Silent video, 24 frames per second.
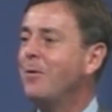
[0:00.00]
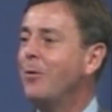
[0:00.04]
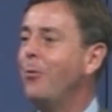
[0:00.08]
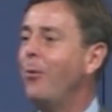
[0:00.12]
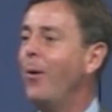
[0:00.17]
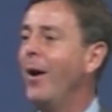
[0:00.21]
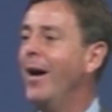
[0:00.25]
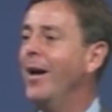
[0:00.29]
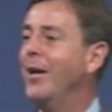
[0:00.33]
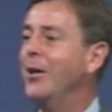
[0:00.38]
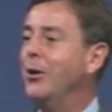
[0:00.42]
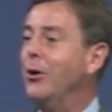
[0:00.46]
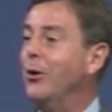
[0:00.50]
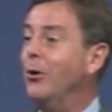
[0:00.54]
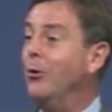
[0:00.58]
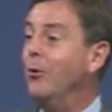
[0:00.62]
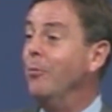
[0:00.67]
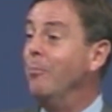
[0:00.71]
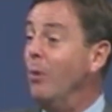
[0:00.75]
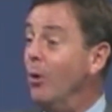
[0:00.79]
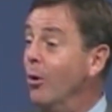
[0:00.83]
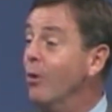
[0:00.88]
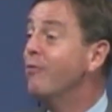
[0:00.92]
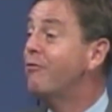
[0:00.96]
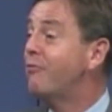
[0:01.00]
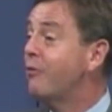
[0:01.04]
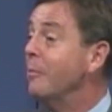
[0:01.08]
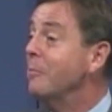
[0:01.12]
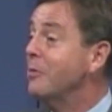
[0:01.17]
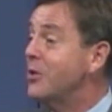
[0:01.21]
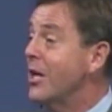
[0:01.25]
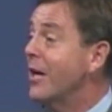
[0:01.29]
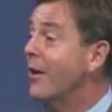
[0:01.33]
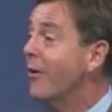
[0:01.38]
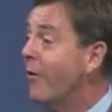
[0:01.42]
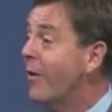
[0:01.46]
when you move from
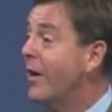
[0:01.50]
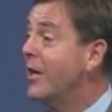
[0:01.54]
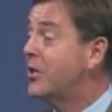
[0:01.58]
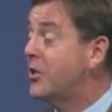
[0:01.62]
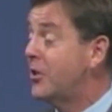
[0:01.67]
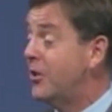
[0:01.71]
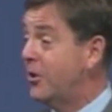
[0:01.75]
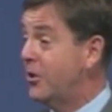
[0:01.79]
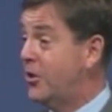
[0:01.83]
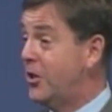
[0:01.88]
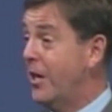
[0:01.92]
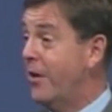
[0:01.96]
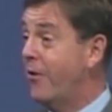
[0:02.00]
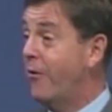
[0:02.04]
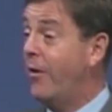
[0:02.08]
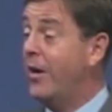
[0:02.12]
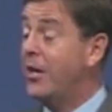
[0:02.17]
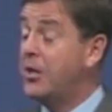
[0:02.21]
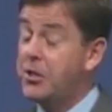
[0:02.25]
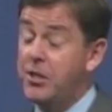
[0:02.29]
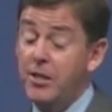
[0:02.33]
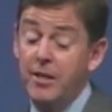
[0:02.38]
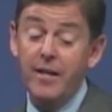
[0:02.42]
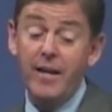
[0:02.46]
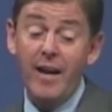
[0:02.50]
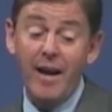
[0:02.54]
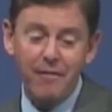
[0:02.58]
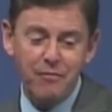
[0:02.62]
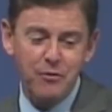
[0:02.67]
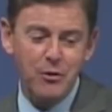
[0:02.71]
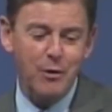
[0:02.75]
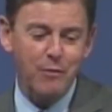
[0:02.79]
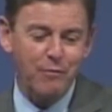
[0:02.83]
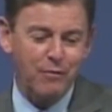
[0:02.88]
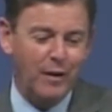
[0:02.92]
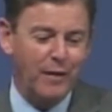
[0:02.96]
generation to generation, and
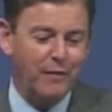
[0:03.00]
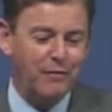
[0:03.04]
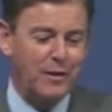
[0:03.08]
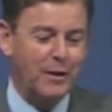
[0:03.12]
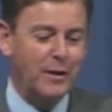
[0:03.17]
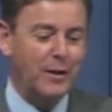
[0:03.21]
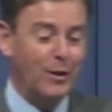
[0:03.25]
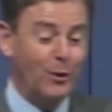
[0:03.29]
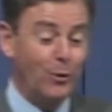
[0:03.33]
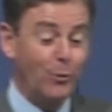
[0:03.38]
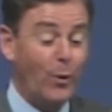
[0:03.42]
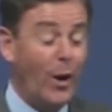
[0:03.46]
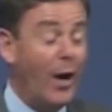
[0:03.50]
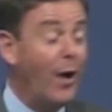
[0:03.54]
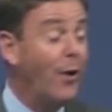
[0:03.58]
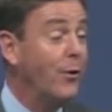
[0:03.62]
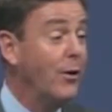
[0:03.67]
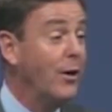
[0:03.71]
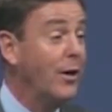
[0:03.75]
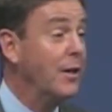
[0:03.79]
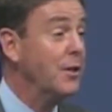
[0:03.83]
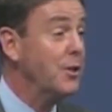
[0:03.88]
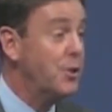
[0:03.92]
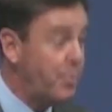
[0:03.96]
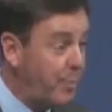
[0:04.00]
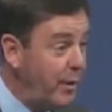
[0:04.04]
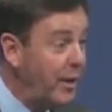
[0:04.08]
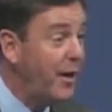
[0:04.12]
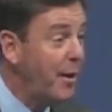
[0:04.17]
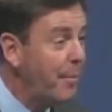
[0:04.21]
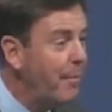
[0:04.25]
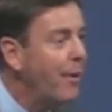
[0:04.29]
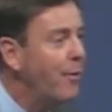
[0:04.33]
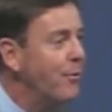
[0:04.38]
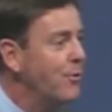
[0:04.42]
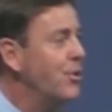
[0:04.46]
after you've lived a little while, you can speak
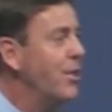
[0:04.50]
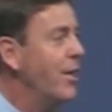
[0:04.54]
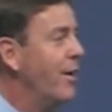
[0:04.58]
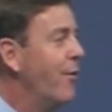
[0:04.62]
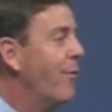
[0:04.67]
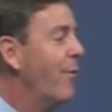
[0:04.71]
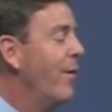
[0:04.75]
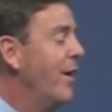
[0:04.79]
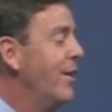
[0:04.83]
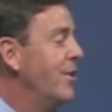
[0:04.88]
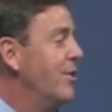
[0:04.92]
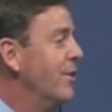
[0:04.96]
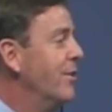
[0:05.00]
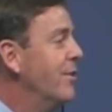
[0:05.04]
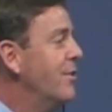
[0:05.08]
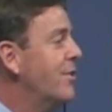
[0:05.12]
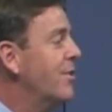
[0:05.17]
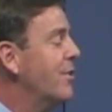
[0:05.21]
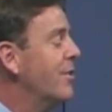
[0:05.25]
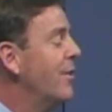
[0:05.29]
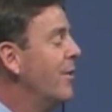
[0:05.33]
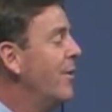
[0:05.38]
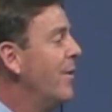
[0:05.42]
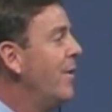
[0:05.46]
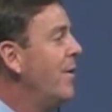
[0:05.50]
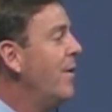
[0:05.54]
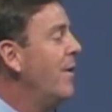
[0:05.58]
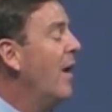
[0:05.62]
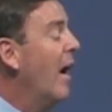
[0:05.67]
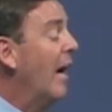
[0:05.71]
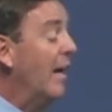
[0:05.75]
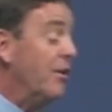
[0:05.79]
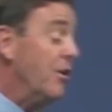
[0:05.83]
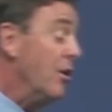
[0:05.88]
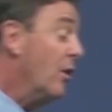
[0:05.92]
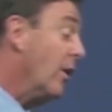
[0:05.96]
about generations,
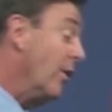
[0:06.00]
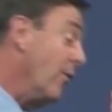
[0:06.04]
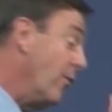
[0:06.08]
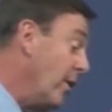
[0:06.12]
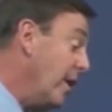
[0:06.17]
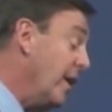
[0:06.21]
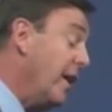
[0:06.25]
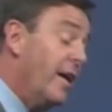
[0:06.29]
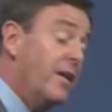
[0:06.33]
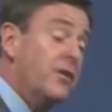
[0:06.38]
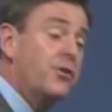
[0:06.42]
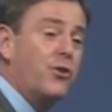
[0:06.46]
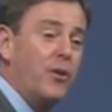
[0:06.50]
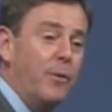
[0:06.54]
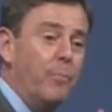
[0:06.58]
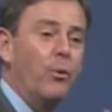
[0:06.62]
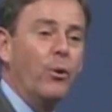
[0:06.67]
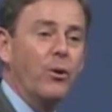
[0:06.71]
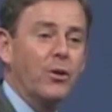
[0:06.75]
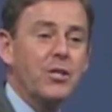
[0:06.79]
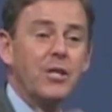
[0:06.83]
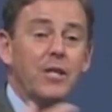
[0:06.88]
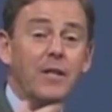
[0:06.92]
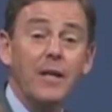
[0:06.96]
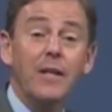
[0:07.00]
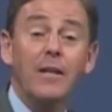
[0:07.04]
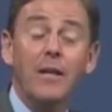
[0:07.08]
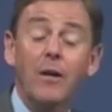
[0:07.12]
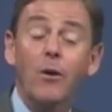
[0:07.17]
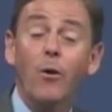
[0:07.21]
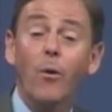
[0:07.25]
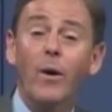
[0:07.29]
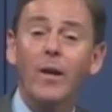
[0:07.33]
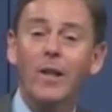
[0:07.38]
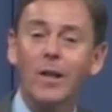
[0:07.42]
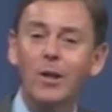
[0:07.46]
and you can read history books, and then you
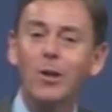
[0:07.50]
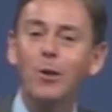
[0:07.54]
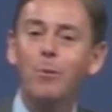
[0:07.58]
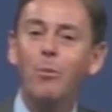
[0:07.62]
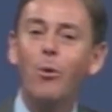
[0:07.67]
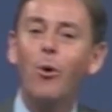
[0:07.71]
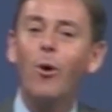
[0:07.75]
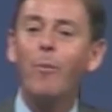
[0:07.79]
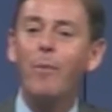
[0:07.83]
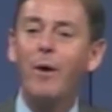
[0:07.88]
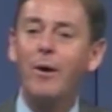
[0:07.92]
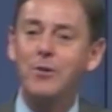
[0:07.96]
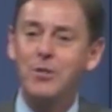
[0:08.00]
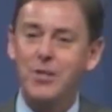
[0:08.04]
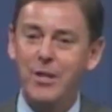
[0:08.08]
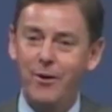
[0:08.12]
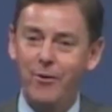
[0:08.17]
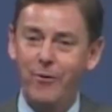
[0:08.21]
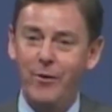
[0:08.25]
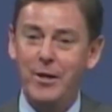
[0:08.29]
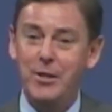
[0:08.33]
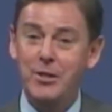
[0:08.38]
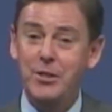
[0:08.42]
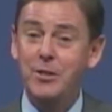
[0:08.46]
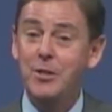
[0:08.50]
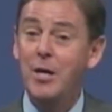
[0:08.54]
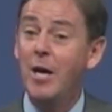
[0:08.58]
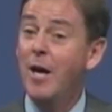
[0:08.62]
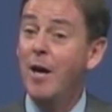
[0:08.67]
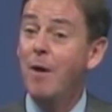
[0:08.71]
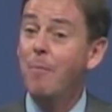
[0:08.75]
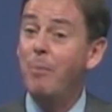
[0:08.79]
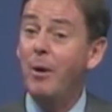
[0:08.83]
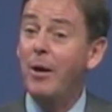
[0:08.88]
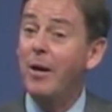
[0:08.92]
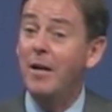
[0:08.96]
know a little more about generations.
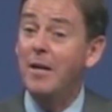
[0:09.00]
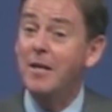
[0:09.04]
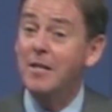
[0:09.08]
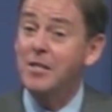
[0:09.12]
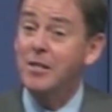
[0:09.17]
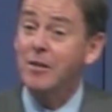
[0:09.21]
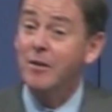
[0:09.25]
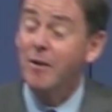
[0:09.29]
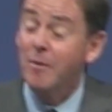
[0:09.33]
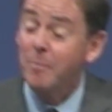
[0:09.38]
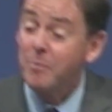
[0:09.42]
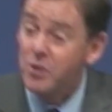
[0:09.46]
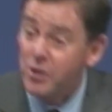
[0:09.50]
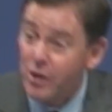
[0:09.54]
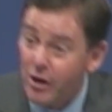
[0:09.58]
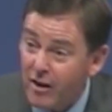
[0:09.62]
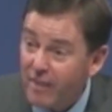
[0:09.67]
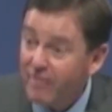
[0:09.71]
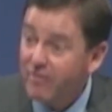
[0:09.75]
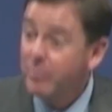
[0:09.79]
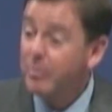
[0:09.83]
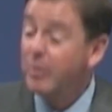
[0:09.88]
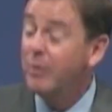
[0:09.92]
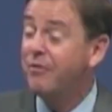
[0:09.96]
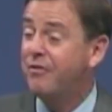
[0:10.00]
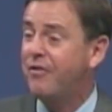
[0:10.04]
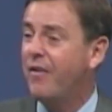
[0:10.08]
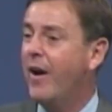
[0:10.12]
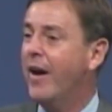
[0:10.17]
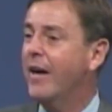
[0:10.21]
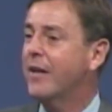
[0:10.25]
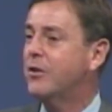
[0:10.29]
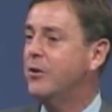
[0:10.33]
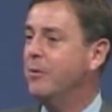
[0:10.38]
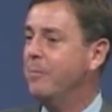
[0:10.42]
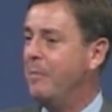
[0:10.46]
But it is an observable
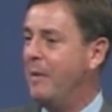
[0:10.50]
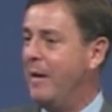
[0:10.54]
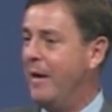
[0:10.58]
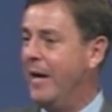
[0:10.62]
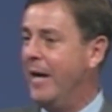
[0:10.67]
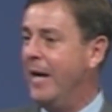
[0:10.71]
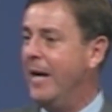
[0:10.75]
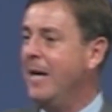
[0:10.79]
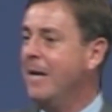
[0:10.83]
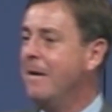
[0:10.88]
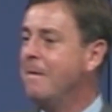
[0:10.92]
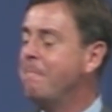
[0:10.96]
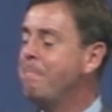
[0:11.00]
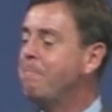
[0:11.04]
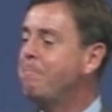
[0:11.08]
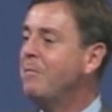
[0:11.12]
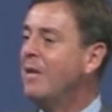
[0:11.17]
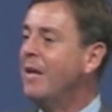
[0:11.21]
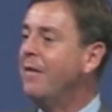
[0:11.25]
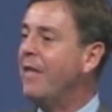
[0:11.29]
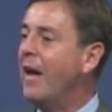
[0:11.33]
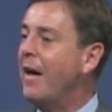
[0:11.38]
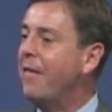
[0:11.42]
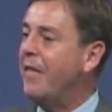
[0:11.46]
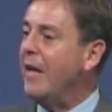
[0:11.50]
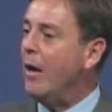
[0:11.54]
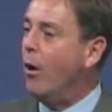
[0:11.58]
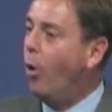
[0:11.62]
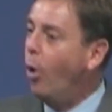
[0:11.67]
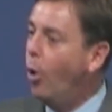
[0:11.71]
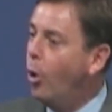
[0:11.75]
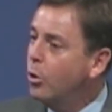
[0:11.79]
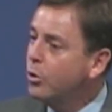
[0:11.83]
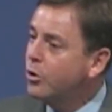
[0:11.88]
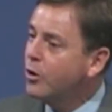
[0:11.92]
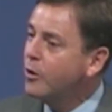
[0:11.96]
fact to me that the
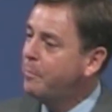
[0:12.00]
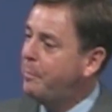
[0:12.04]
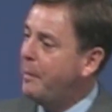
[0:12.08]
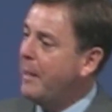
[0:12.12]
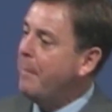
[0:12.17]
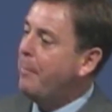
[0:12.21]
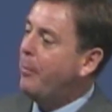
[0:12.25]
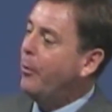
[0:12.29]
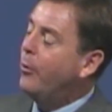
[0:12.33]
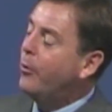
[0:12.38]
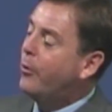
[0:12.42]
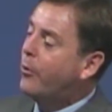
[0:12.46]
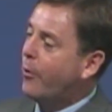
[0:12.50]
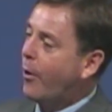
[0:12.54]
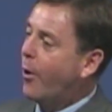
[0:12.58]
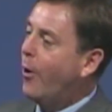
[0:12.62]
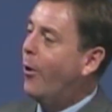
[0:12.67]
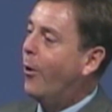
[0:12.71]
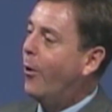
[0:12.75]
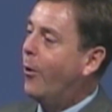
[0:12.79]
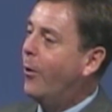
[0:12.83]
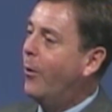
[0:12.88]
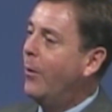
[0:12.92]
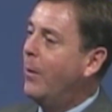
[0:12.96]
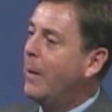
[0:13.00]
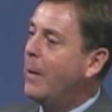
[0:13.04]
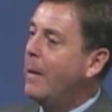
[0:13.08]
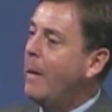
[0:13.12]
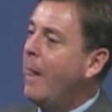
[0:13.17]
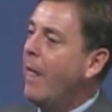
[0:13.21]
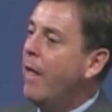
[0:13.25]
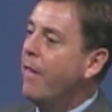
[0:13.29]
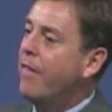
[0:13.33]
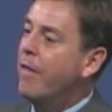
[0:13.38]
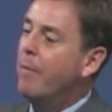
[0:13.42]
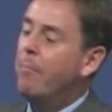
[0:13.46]
older people grow,
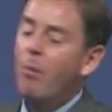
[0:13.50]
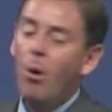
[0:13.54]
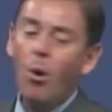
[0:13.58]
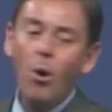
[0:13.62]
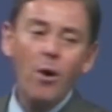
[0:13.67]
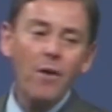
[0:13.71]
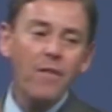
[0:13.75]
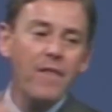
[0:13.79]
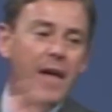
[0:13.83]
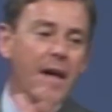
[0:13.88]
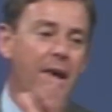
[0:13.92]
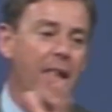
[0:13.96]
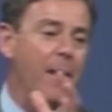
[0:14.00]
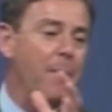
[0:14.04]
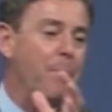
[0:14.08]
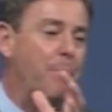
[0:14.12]
the more they